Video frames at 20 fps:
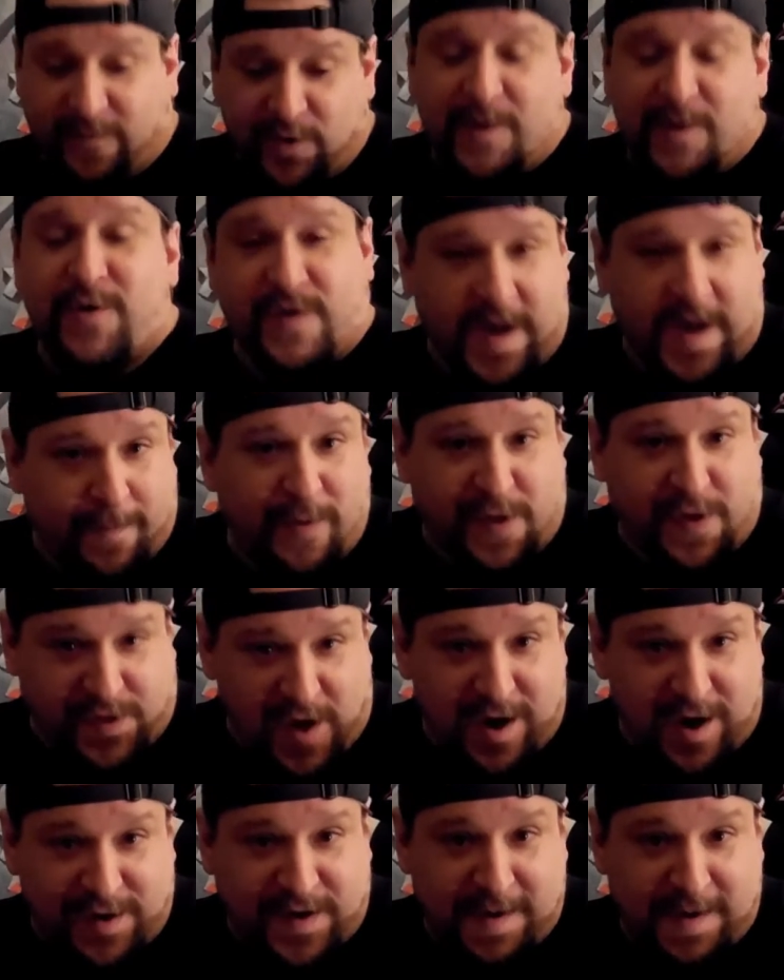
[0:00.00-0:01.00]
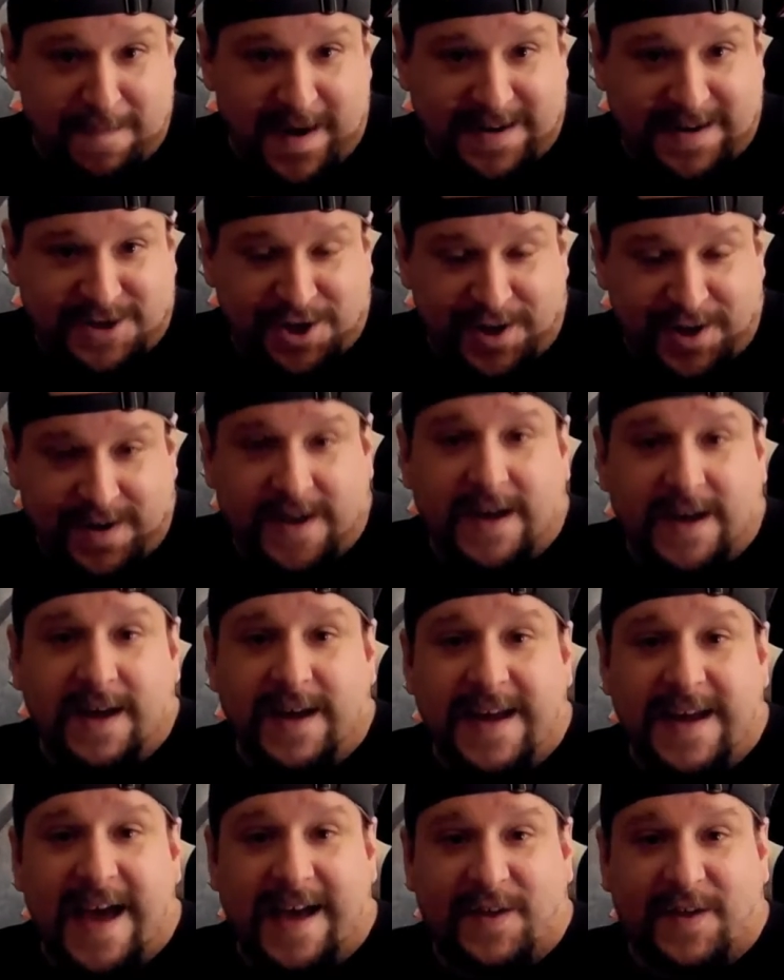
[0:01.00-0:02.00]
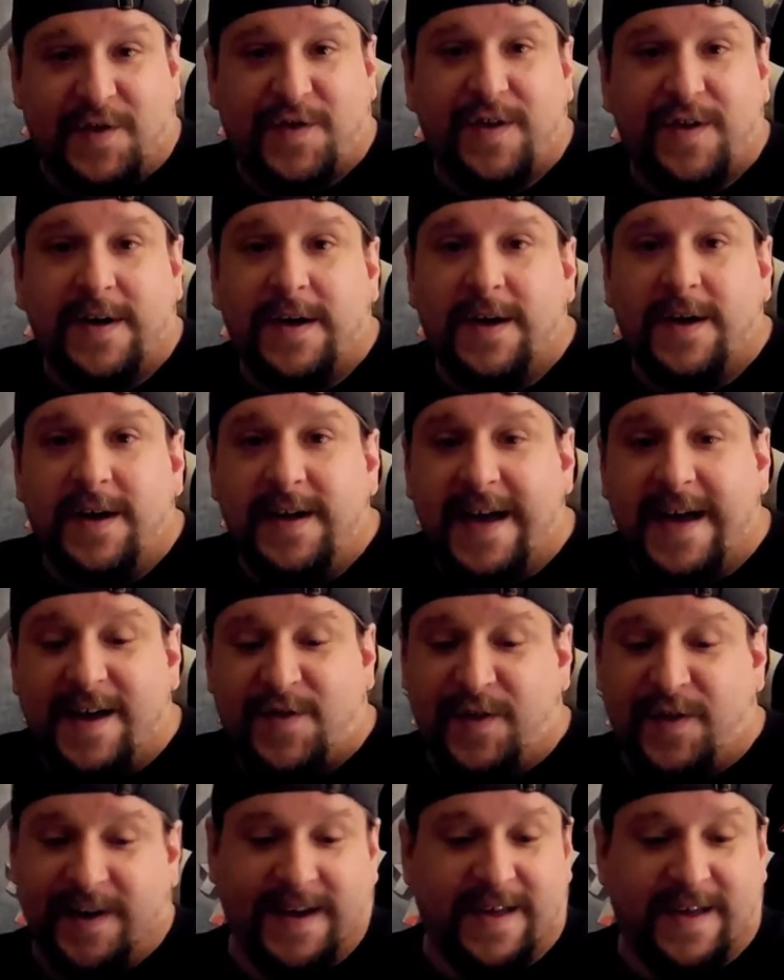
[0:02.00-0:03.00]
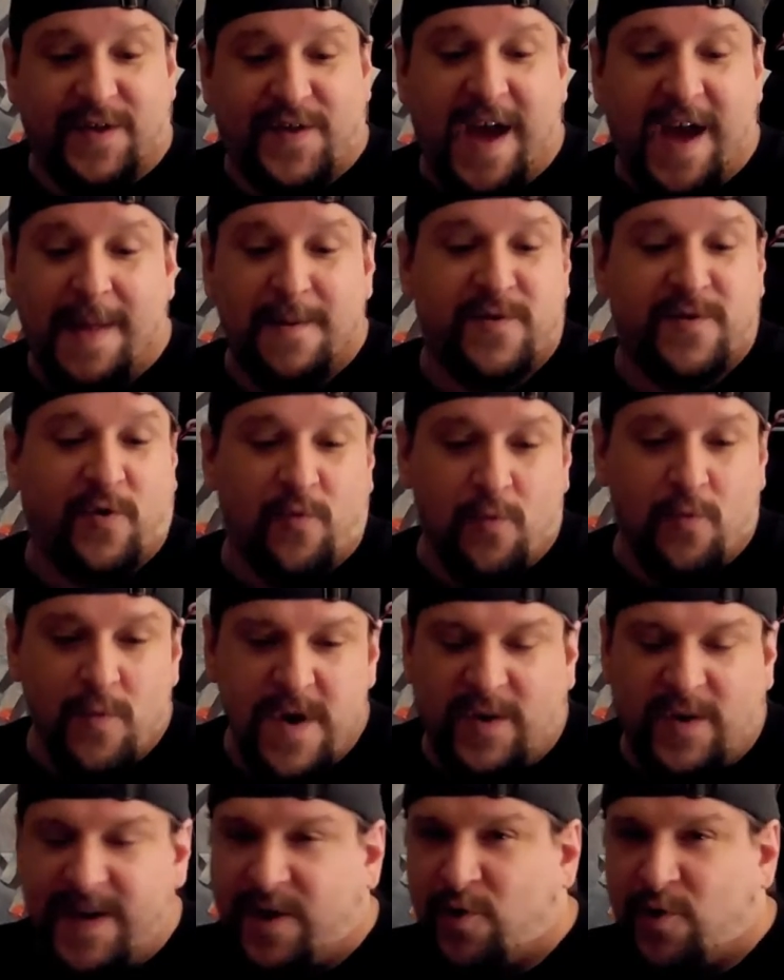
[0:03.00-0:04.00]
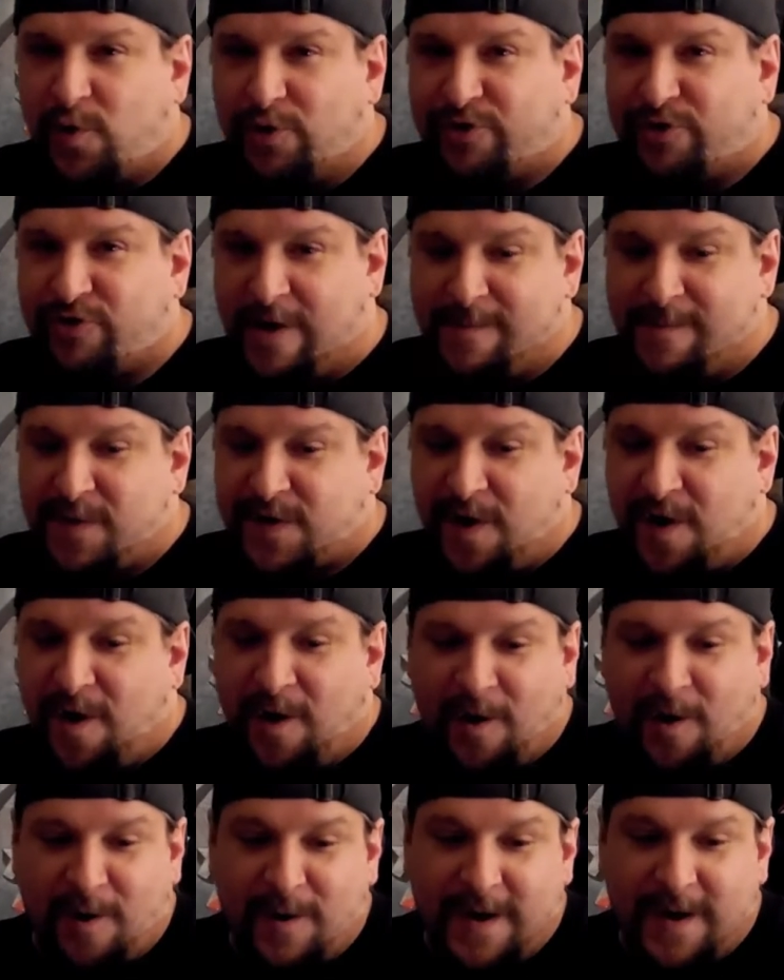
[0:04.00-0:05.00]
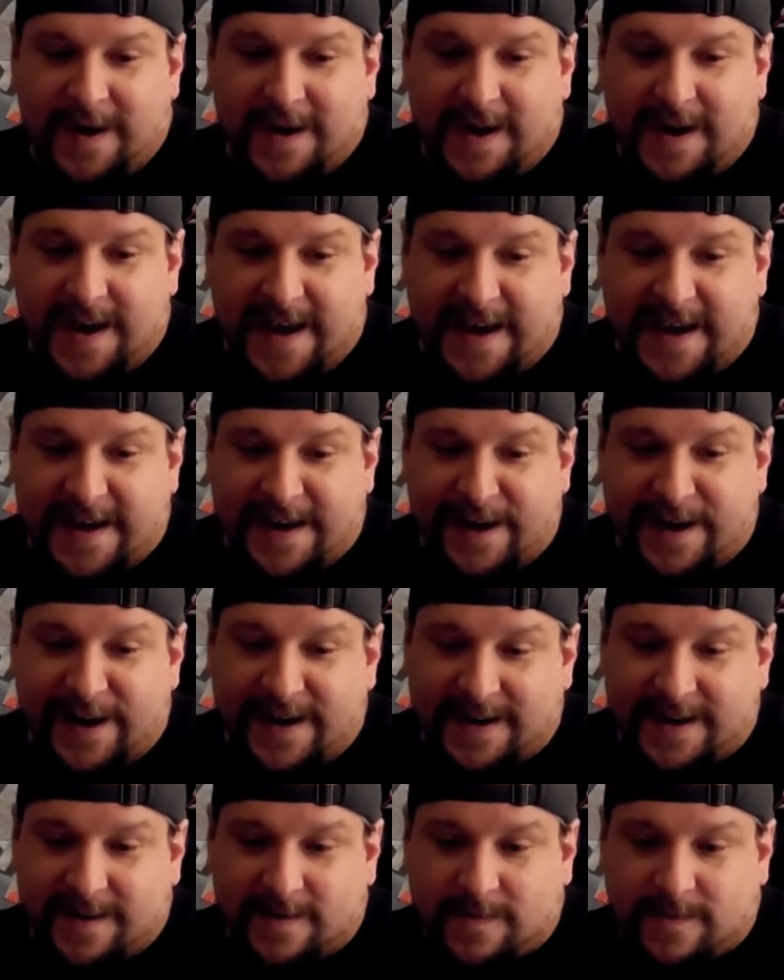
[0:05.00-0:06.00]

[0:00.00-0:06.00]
For those couple songs I mentioned, yes. Yes, it is. And there's a really cool drum solo in